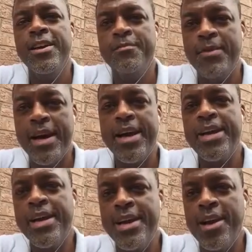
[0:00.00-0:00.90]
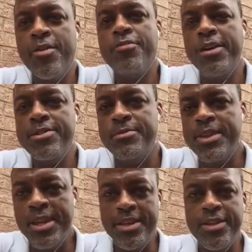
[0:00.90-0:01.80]
my health
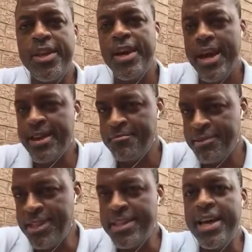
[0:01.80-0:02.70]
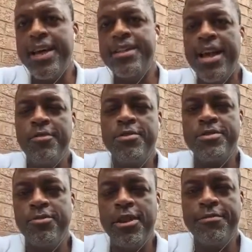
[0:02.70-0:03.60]
regimen in. I completed that, and that
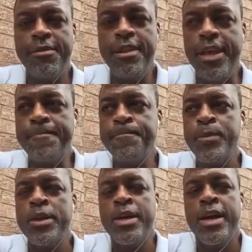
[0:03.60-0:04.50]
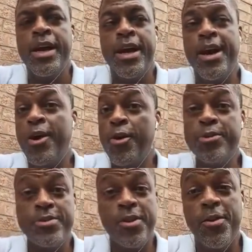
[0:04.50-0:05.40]
was a great feeling. Uh,
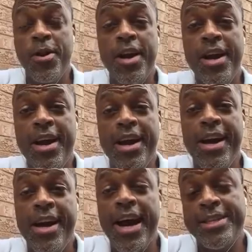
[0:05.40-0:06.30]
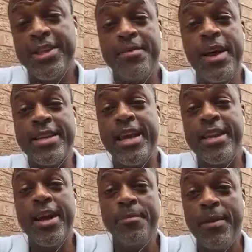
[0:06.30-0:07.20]
also, actually, I'm not
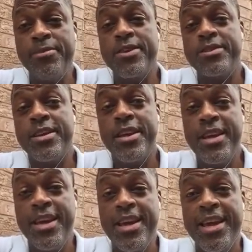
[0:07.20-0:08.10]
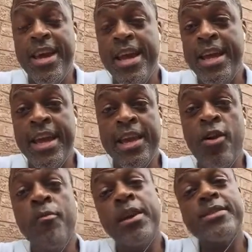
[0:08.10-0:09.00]
getting up. I'm just get, getting
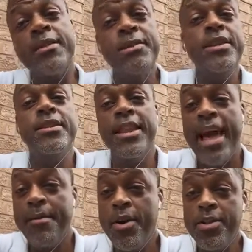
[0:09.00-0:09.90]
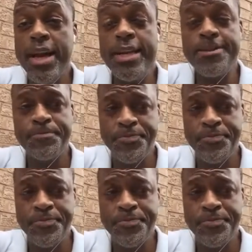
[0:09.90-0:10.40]
home because I've been in the lab all night,